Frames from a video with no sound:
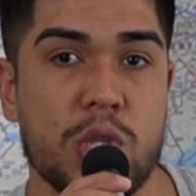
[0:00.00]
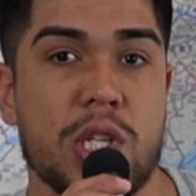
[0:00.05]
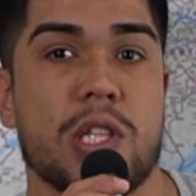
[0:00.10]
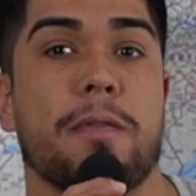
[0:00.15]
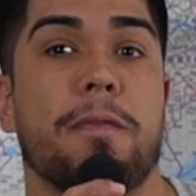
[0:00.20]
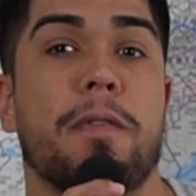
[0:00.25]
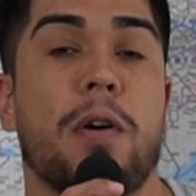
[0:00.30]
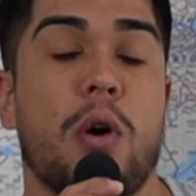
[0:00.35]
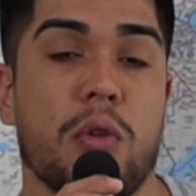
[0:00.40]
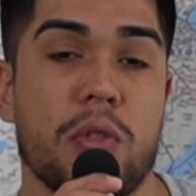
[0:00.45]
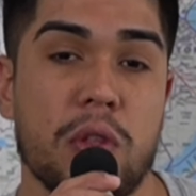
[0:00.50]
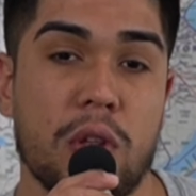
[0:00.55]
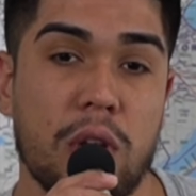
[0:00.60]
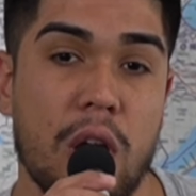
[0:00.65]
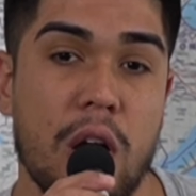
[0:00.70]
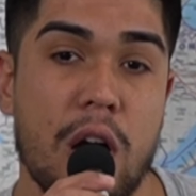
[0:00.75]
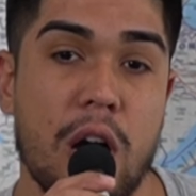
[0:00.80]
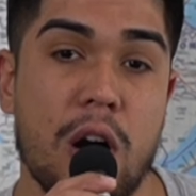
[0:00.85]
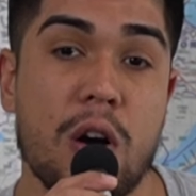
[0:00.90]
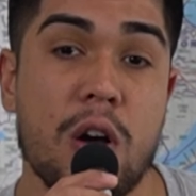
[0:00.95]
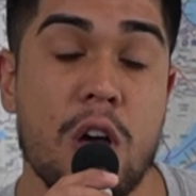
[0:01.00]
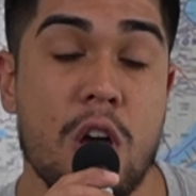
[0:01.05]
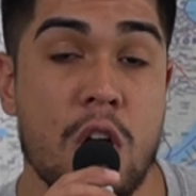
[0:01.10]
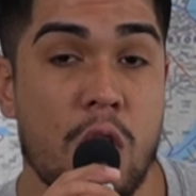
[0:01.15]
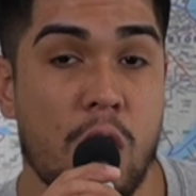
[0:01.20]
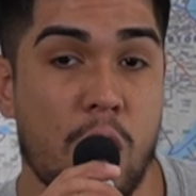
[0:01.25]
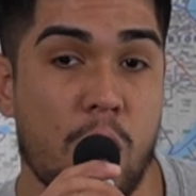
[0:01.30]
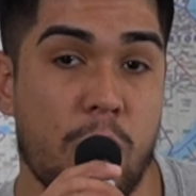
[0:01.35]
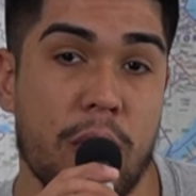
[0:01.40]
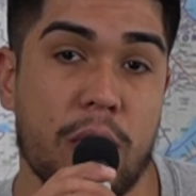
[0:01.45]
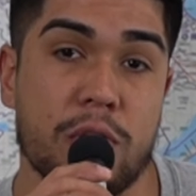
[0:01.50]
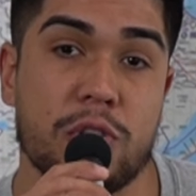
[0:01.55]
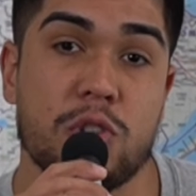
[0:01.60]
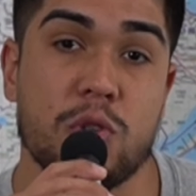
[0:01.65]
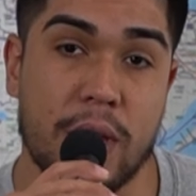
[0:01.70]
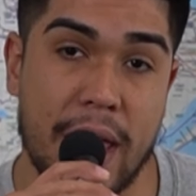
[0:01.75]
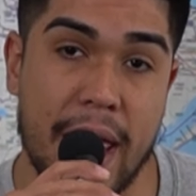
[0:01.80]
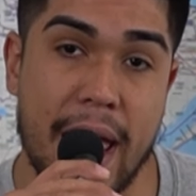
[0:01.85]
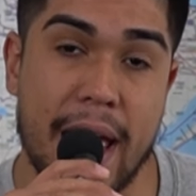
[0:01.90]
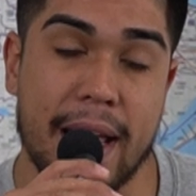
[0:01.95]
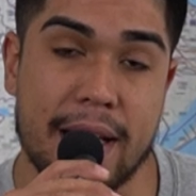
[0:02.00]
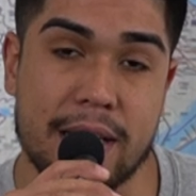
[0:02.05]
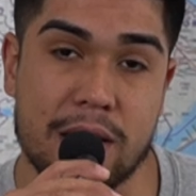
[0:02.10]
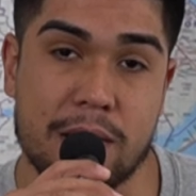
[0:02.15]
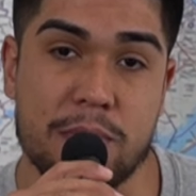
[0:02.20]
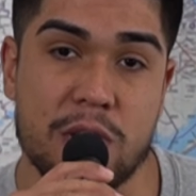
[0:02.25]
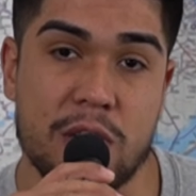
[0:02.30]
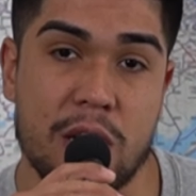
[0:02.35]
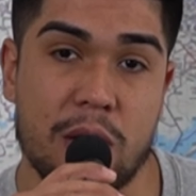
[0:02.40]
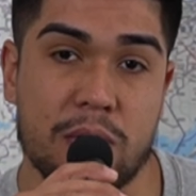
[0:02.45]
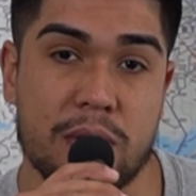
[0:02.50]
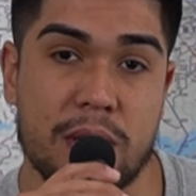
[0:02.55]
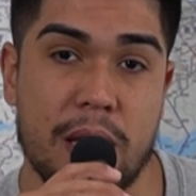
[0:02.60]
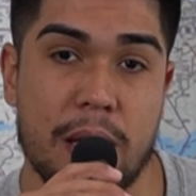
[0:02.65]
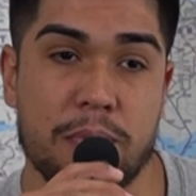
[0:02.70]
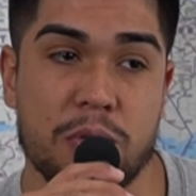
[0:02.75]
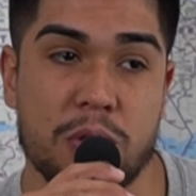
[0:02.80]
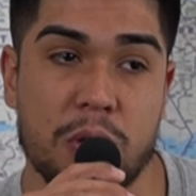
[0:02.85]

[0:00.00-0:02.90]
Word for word: you have to follow the law, or else you can't get some jail time.